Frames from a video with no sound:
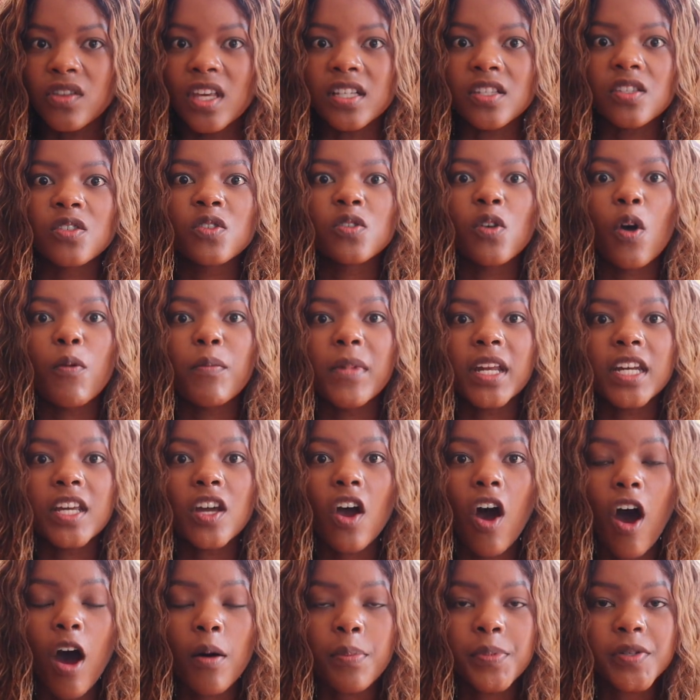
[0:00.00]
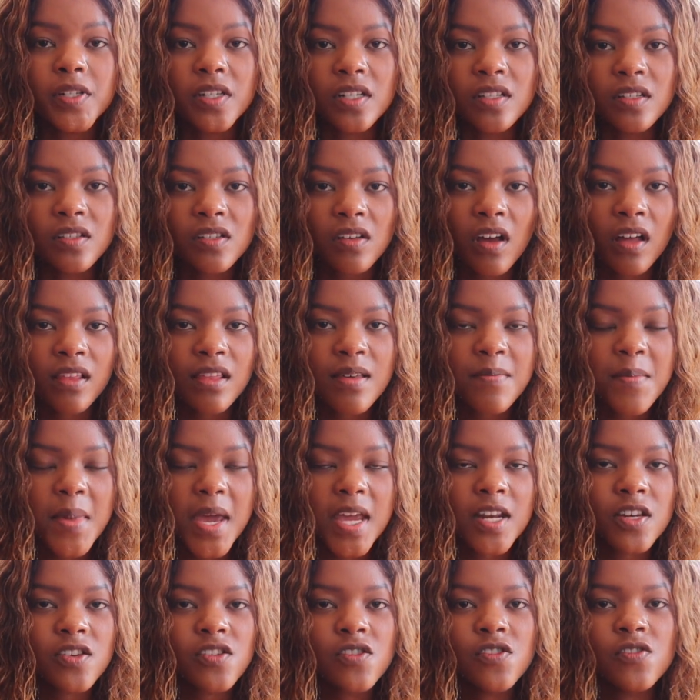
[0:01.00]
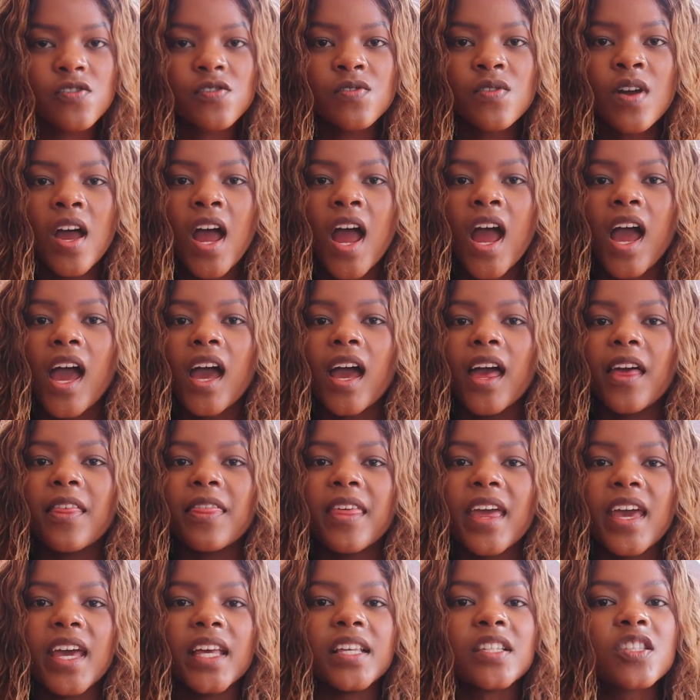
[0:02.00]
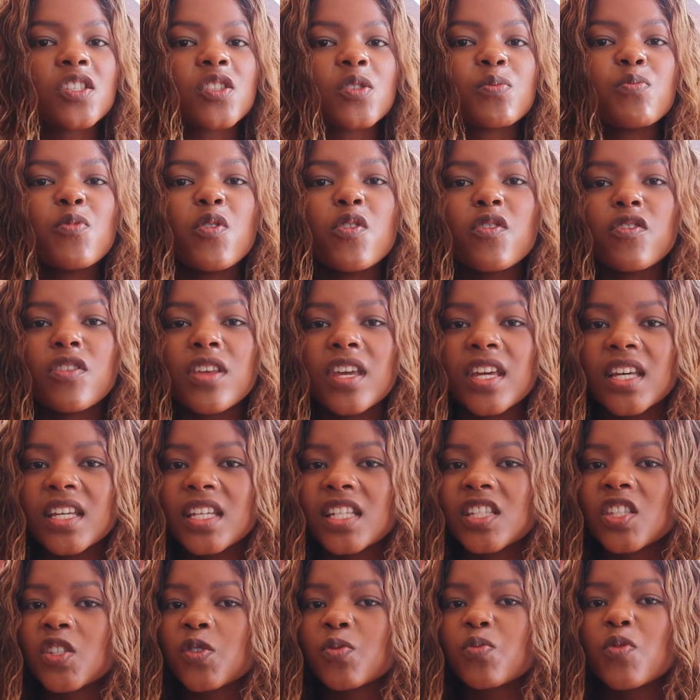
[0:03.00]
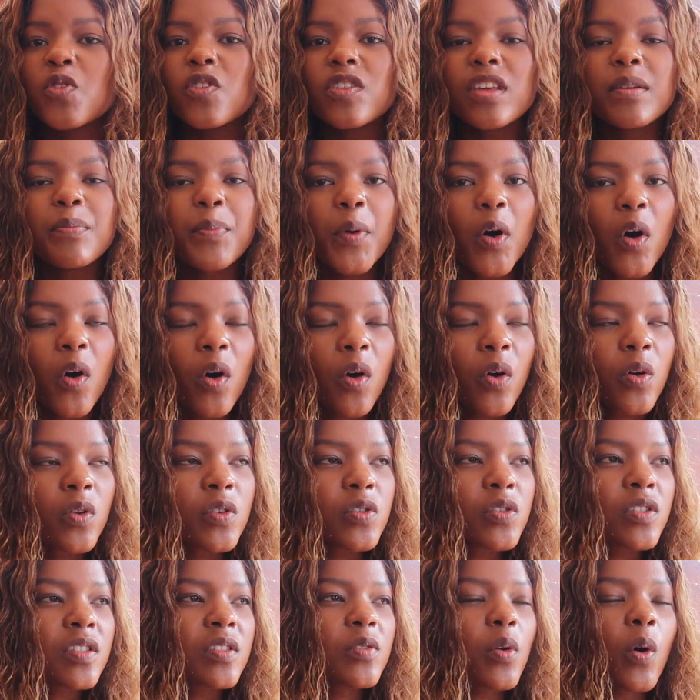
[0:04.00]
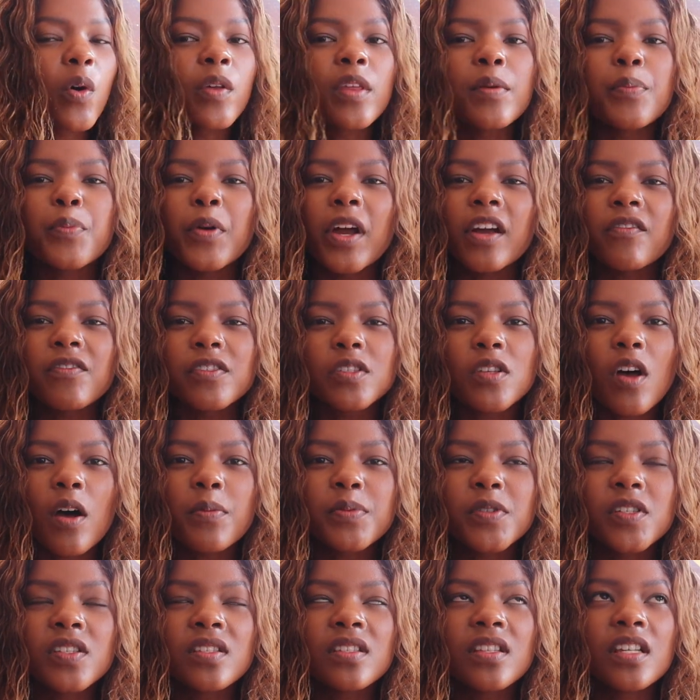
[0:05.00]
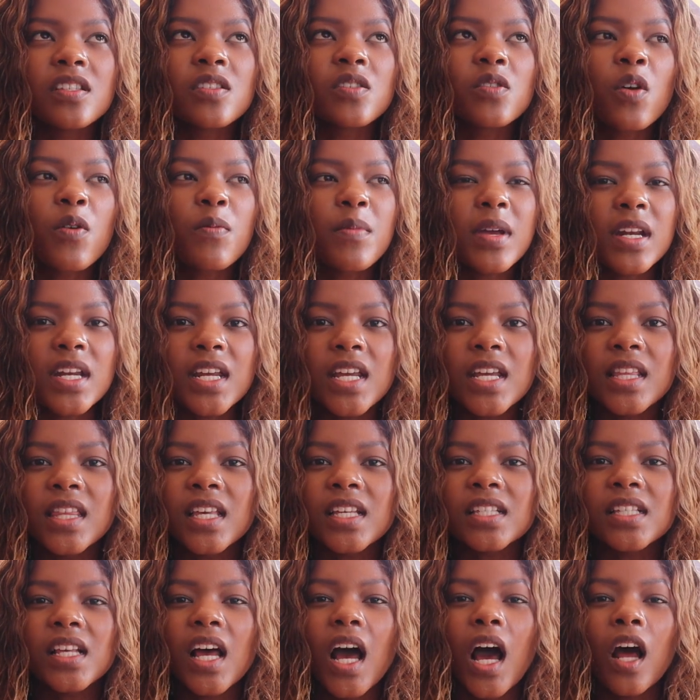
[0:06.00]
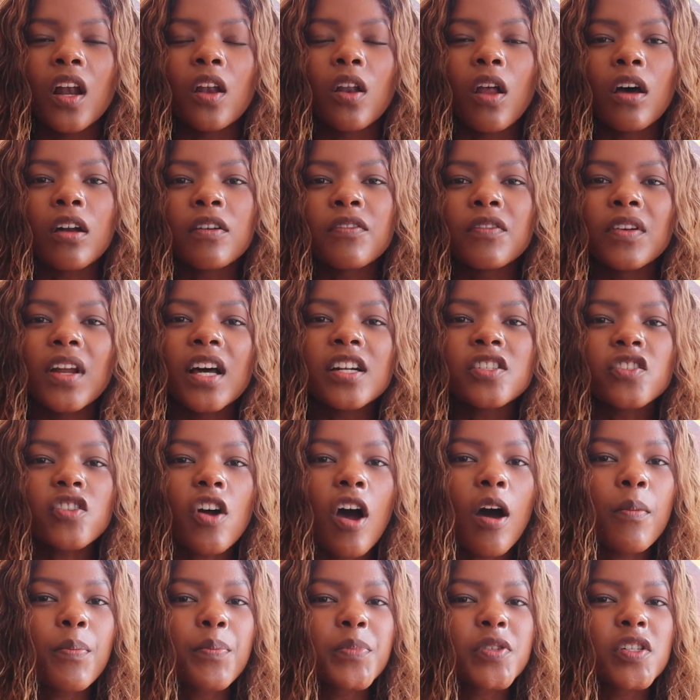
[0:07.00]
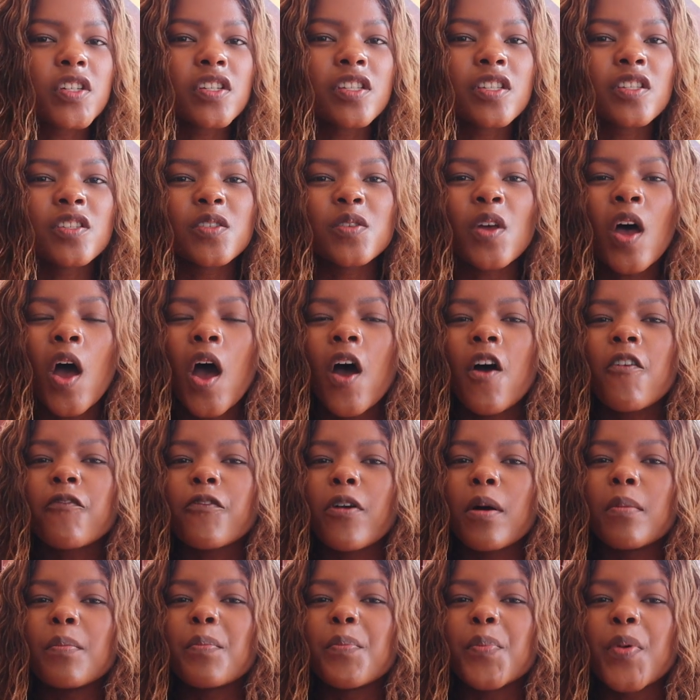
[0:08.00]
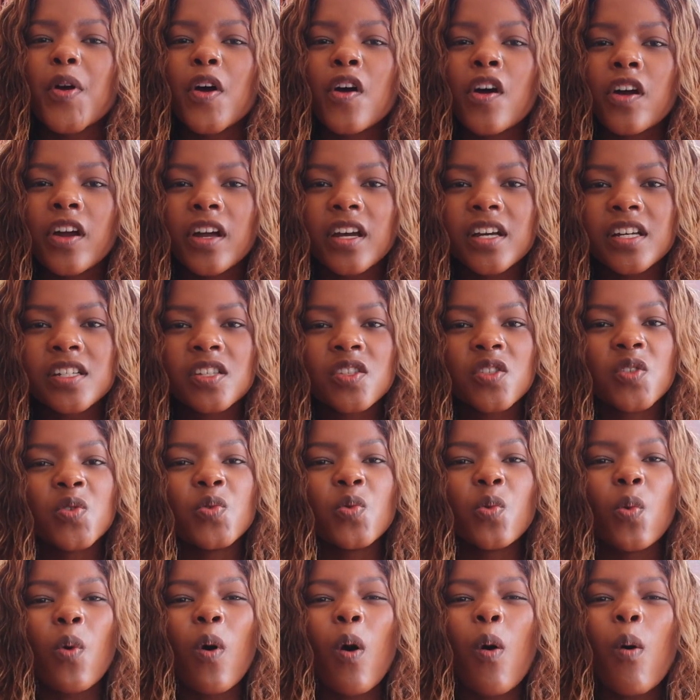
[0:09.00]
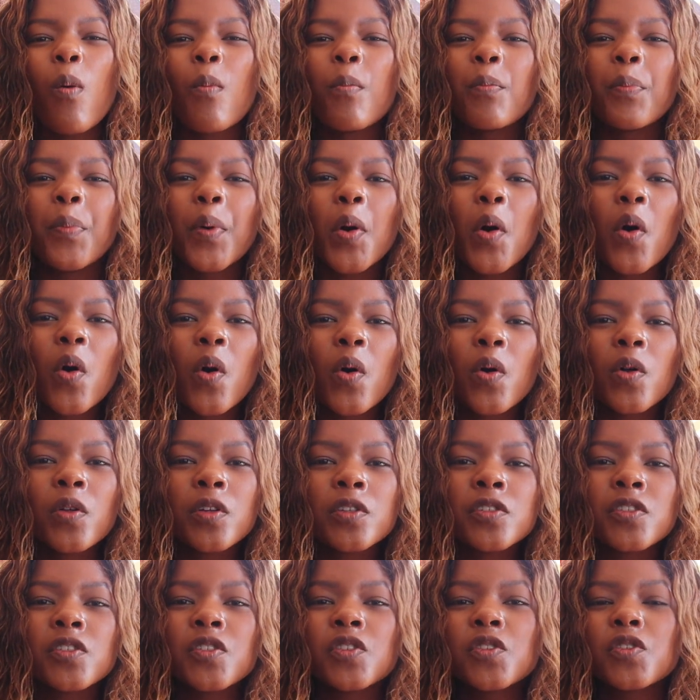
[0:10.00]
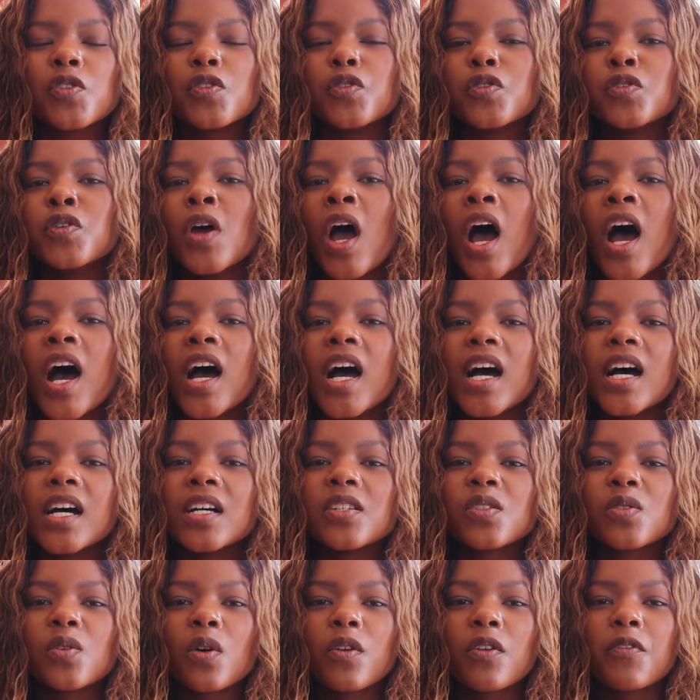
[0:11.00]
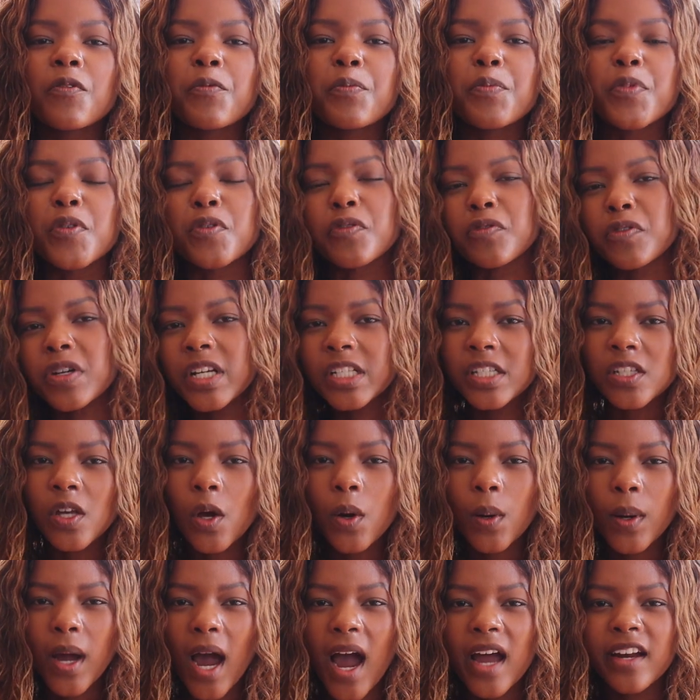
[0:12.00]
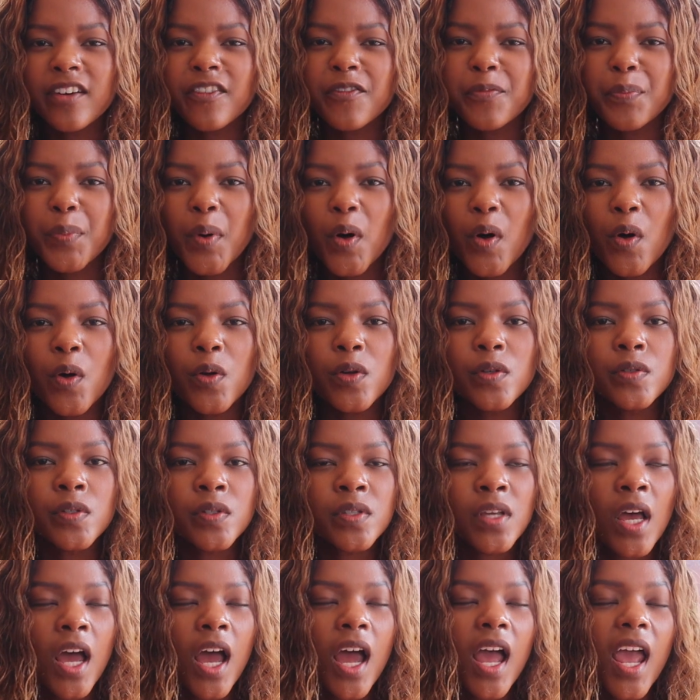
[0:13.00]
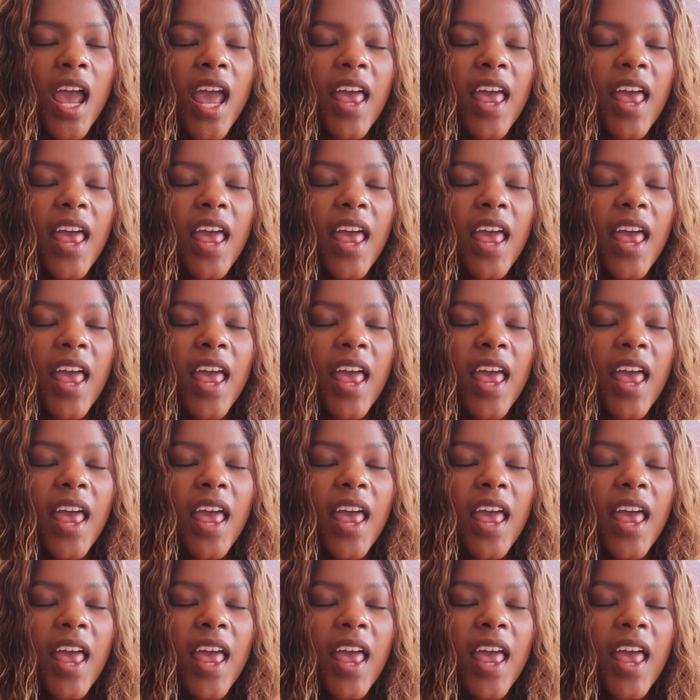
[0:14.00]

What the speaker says: There's so many options on the menu. There's smoothie bowls, all the breakfast options, there's so many. There's a lot of lunch options, from burgers to warm bowls to sort of burrito kind of bowls.